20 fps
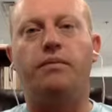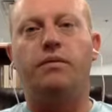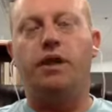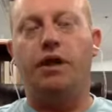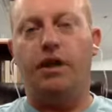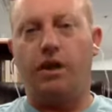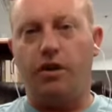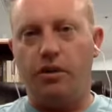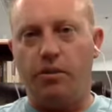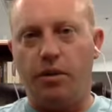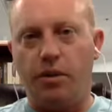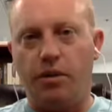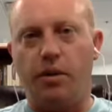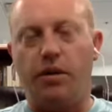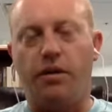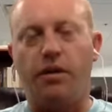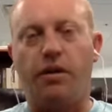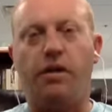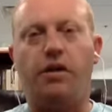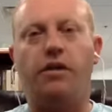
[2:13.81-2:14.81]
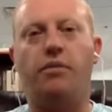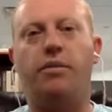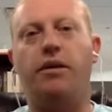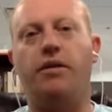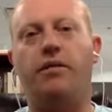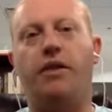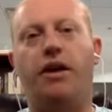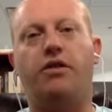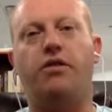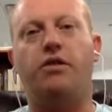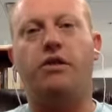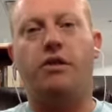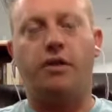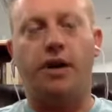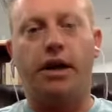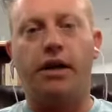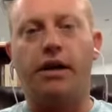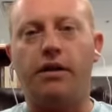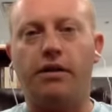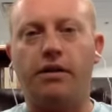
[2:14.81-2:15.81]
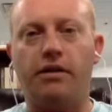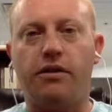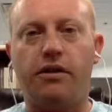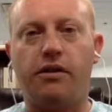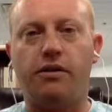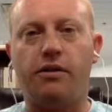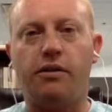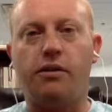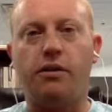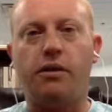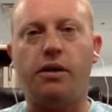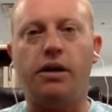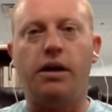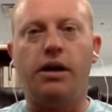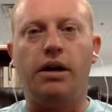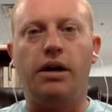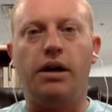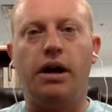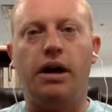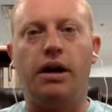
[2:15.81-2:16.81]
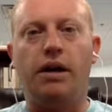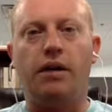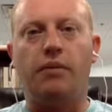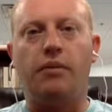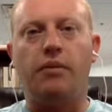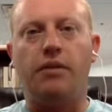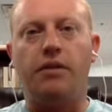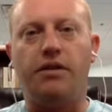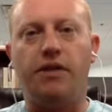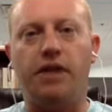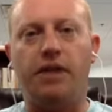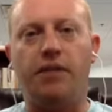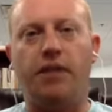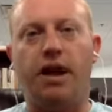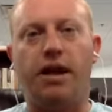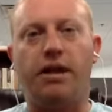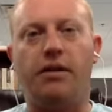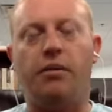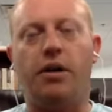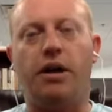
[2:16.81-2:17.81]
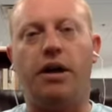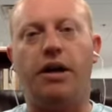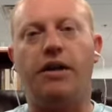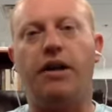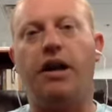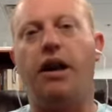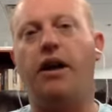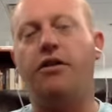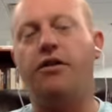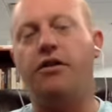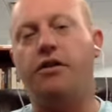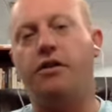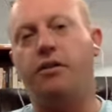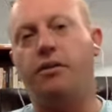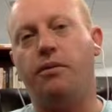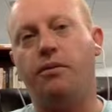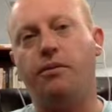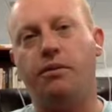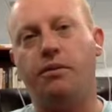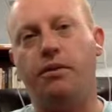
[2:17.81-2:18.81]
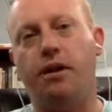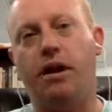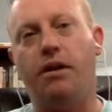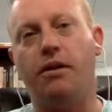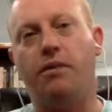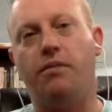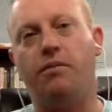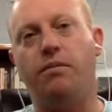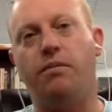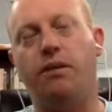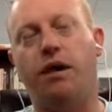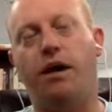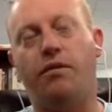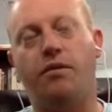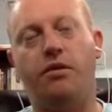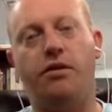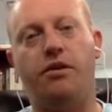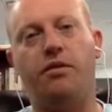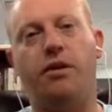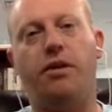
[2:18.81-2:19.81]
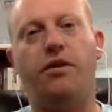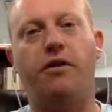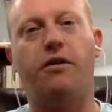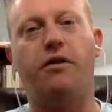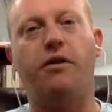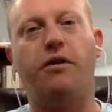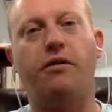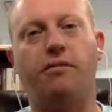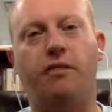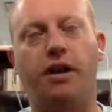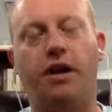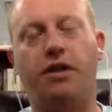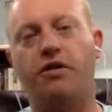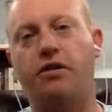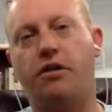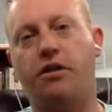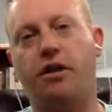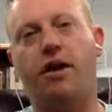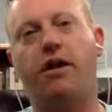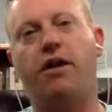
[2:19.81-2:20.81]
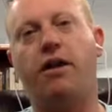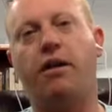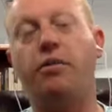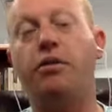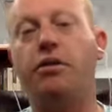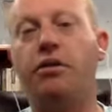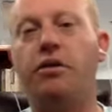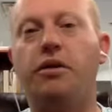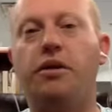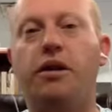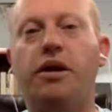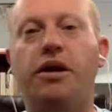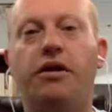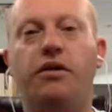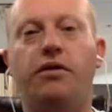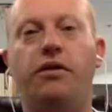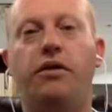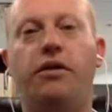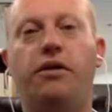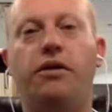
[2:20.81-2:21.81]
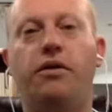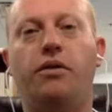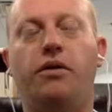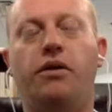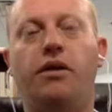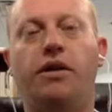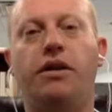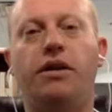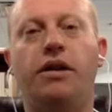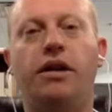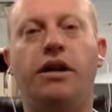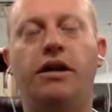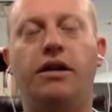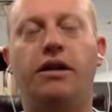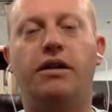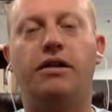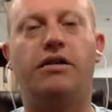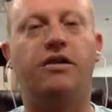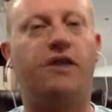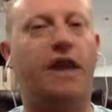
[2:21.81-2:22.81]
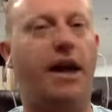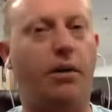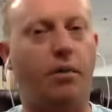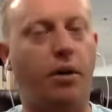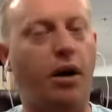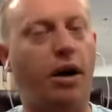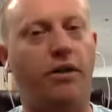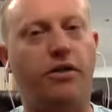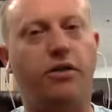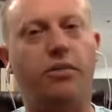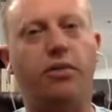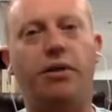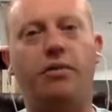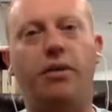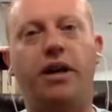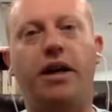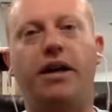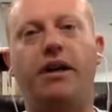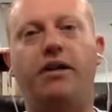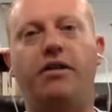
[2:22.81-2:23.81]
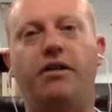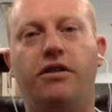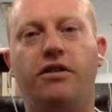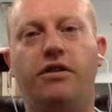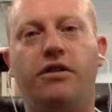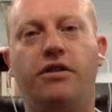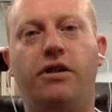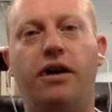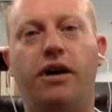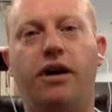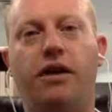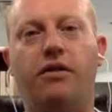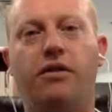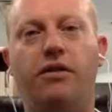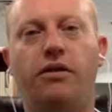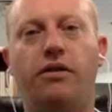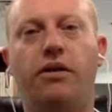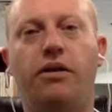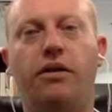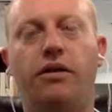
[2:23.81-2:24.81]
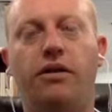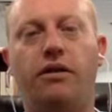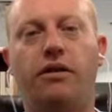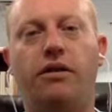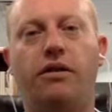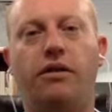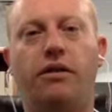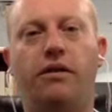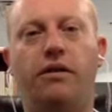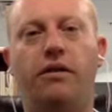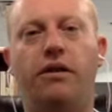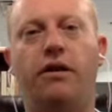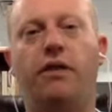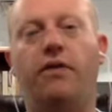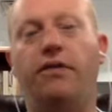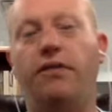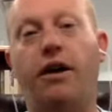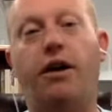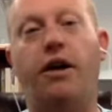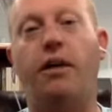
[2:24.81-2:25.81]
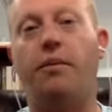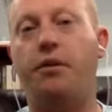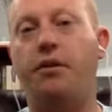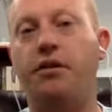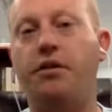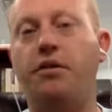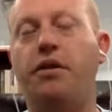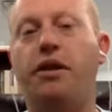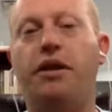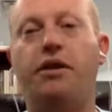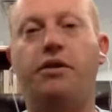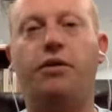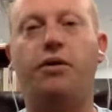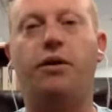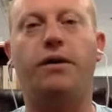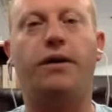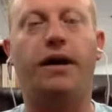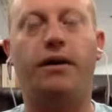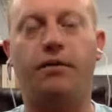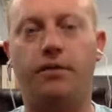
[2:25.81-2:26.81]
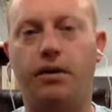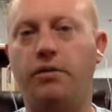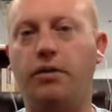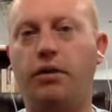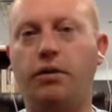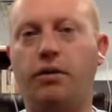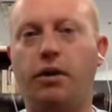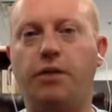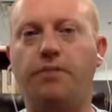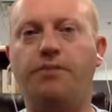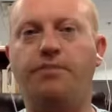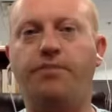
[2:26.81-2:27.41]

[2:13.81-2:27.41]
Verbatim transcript: it could be worth a little bit of extra credit. So um, please keep that in mind. And also, I'll offer some other extra credit opportunities for those that just can't possibly make it, just uh, so that there are fair opportunities for that for everyone.